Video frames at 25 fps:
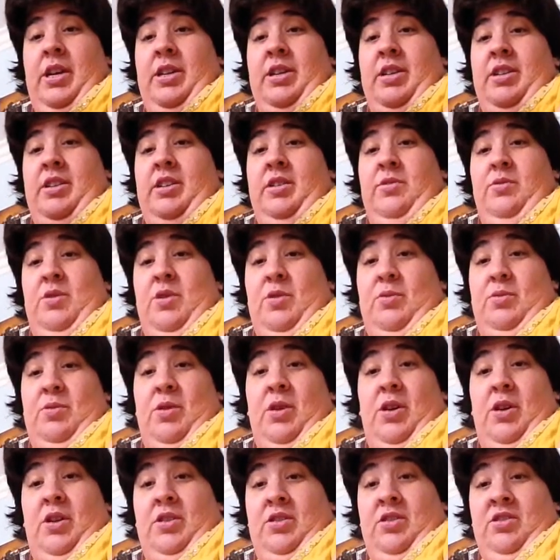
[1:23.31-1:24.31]
This is what you put
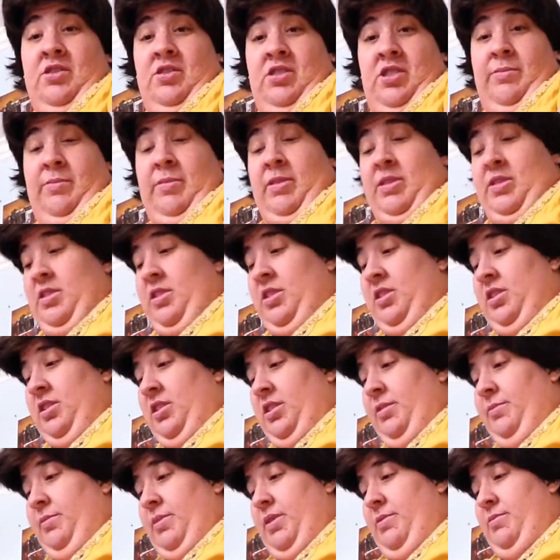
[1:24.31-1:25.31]
on your stomach to hear
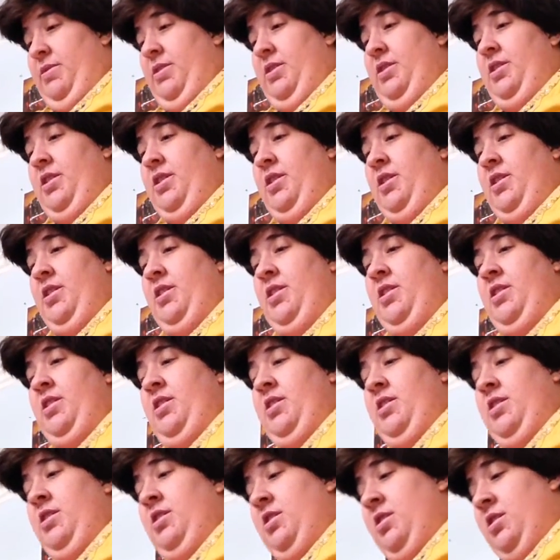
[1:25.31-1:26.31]
your baby.
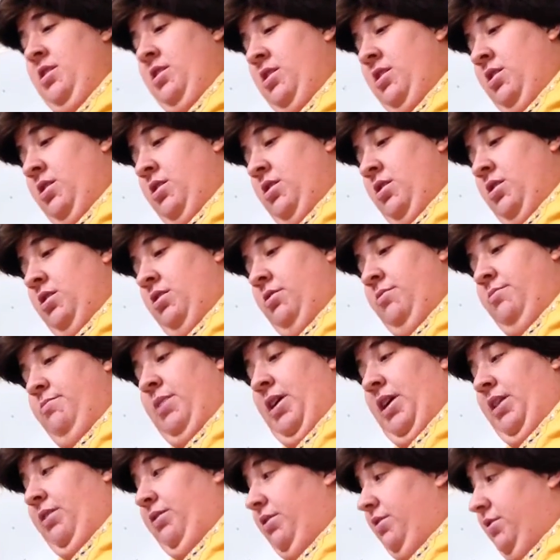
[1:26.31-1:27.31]
Oh,
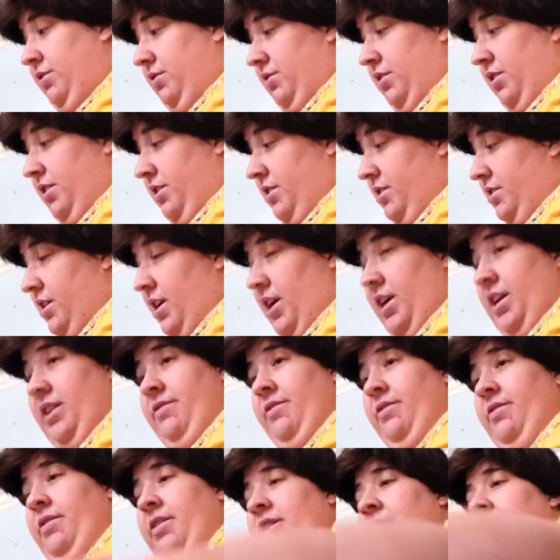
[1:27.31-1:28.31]
batteries are not inside of
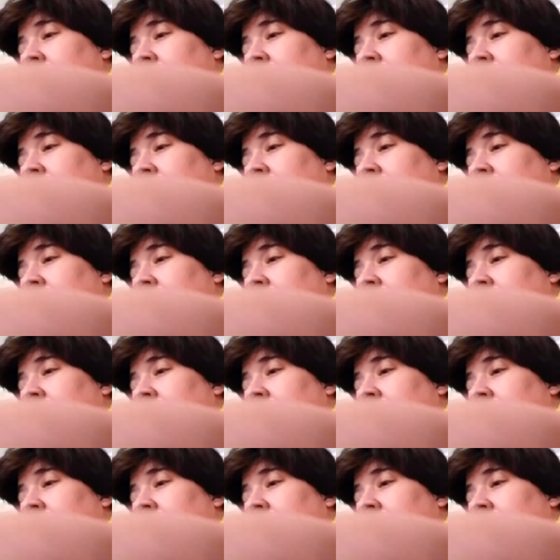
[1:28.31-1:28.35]
it right